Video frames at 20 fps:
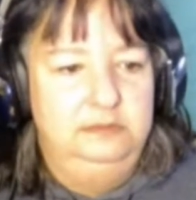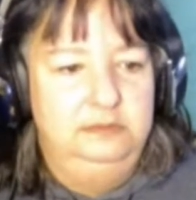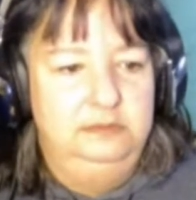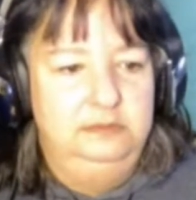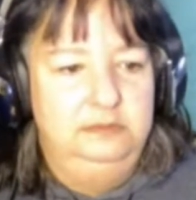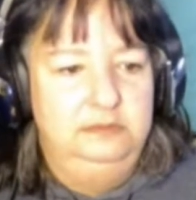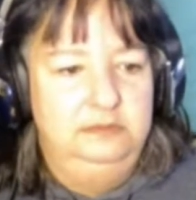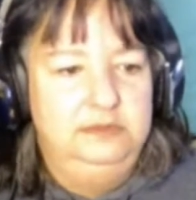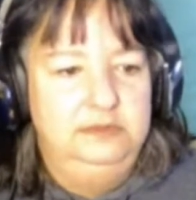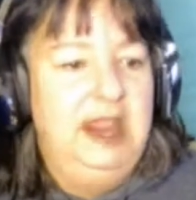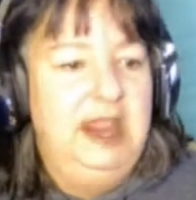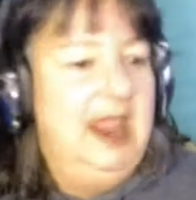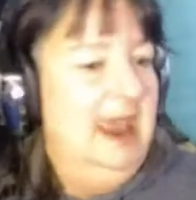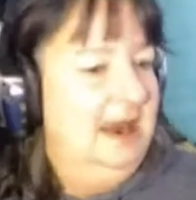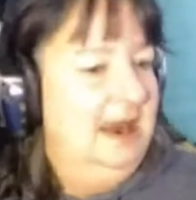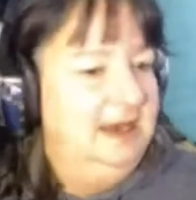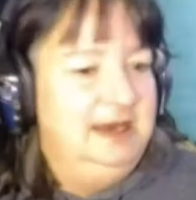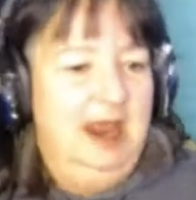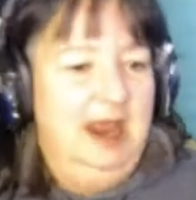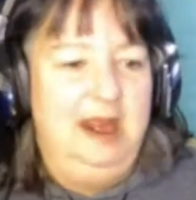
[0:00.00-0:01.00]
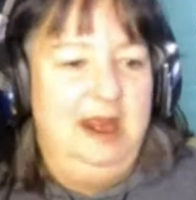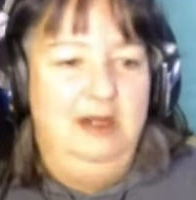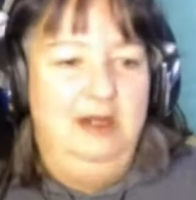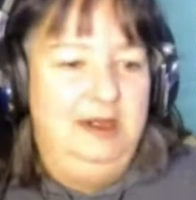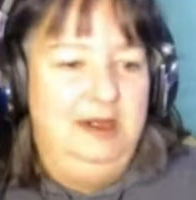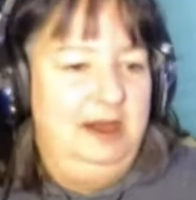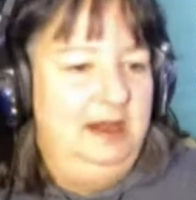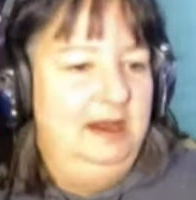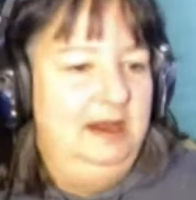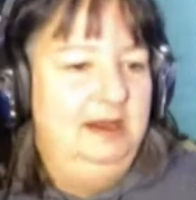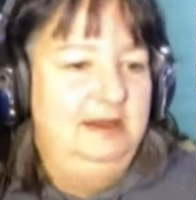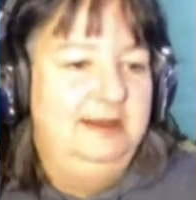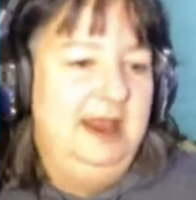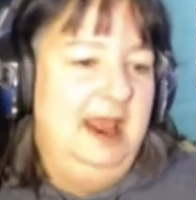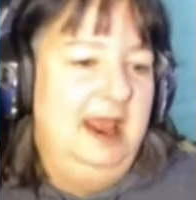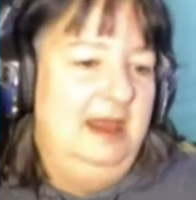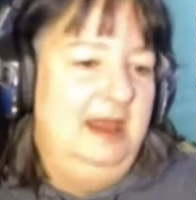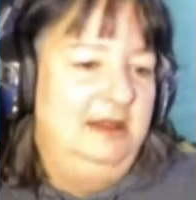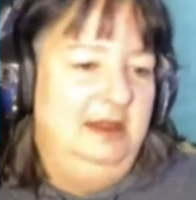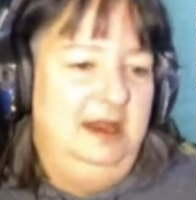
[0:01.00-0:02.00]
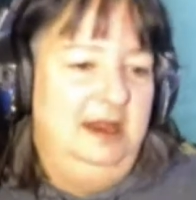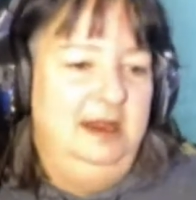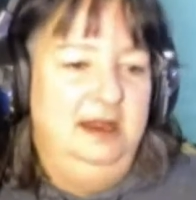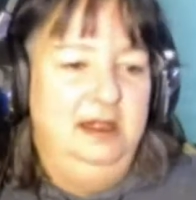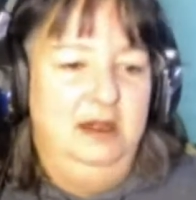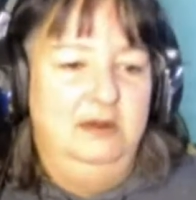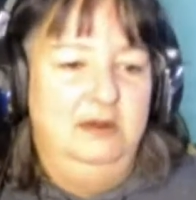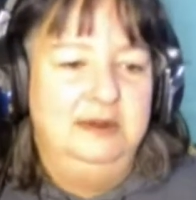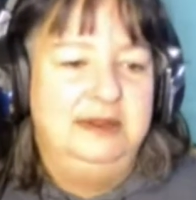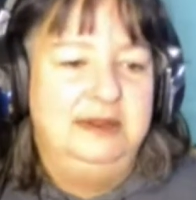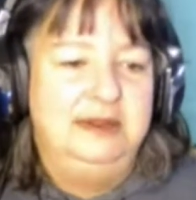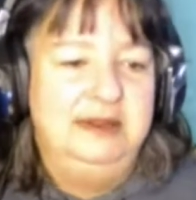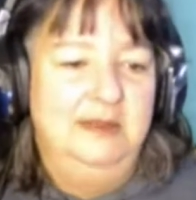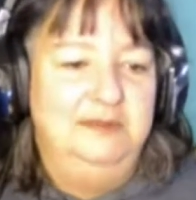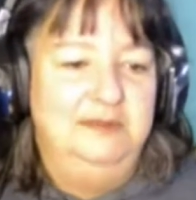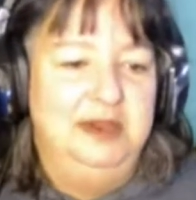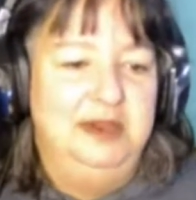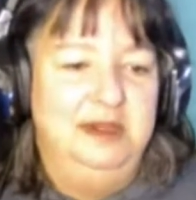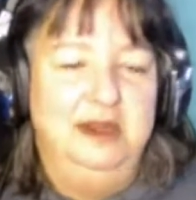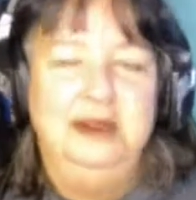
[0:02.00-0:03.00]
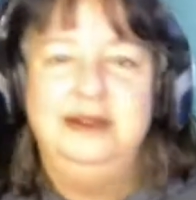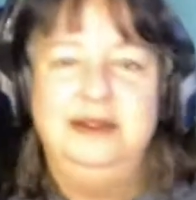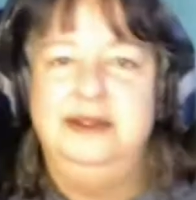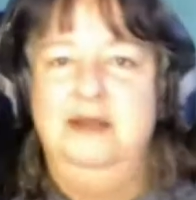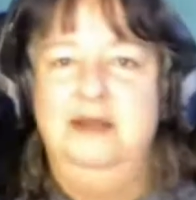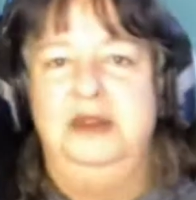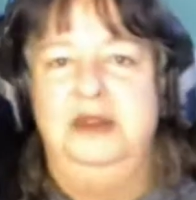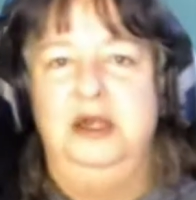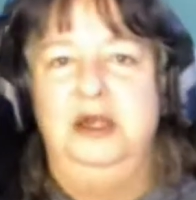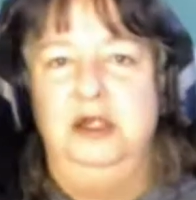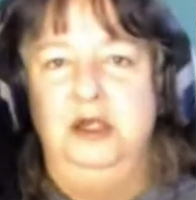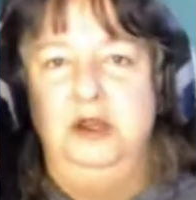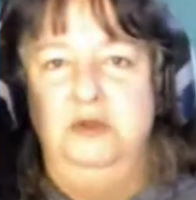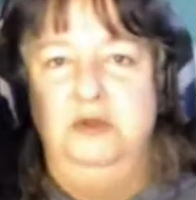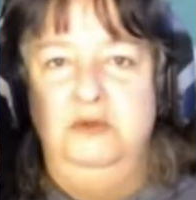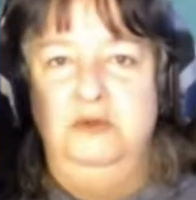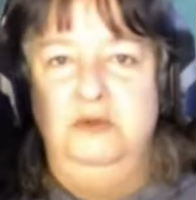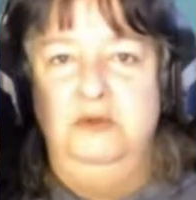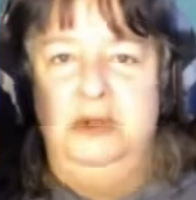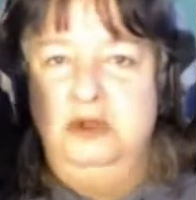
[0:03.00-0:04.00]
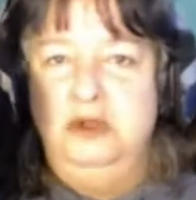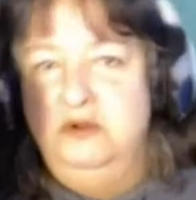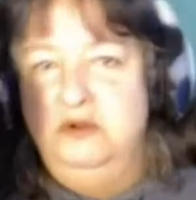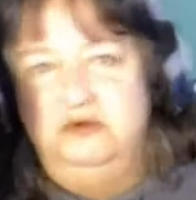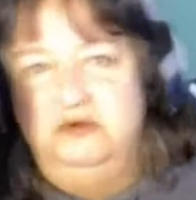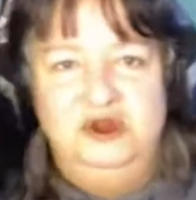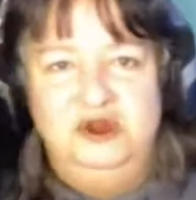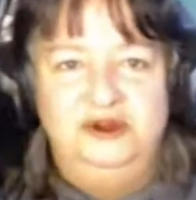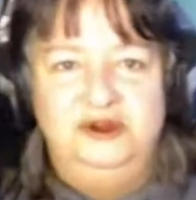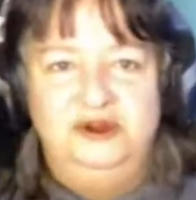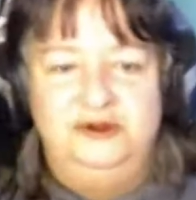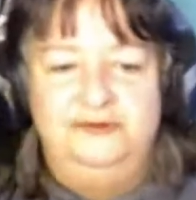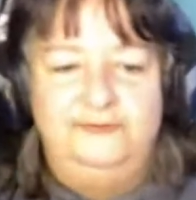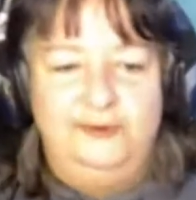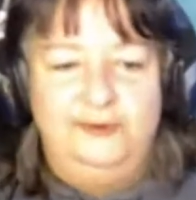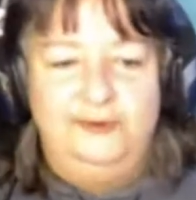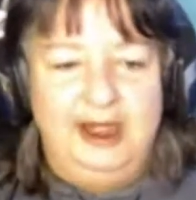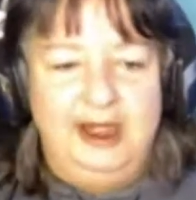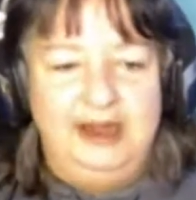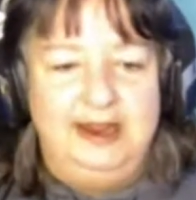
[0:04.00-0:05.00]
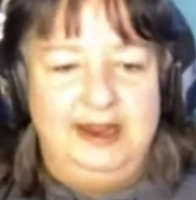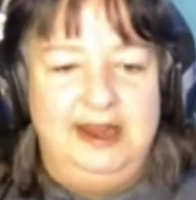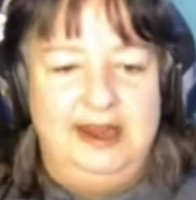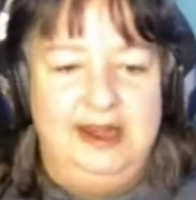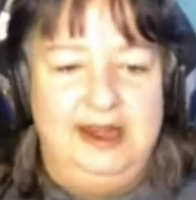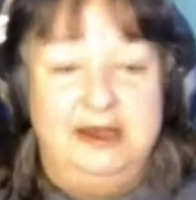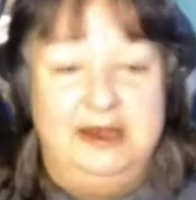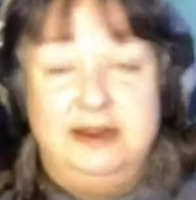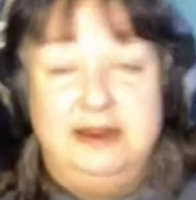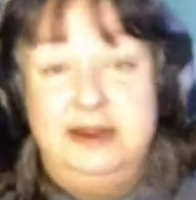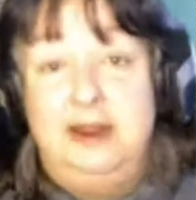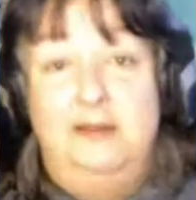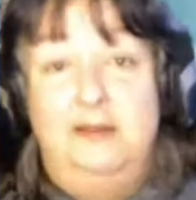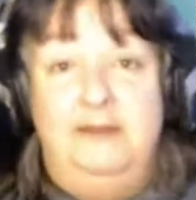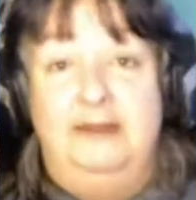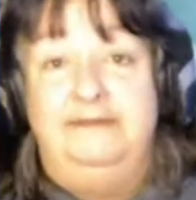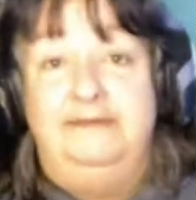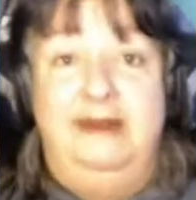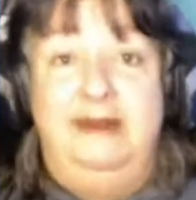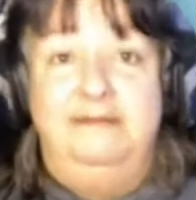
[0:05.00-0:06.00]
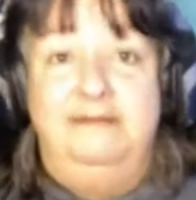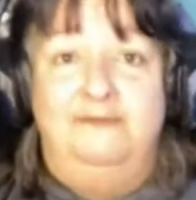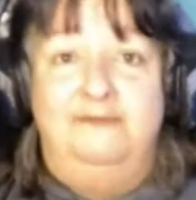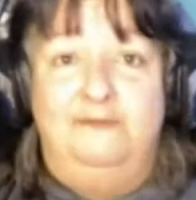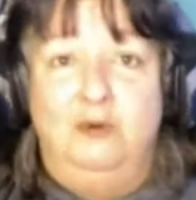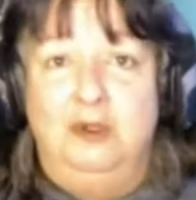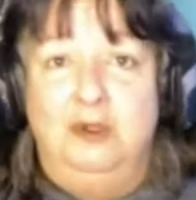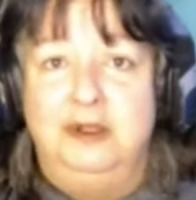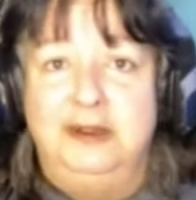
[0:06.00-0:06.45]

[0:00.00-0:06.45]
Yeah, Diary, exactly. It's something new and crazy and something I've done before.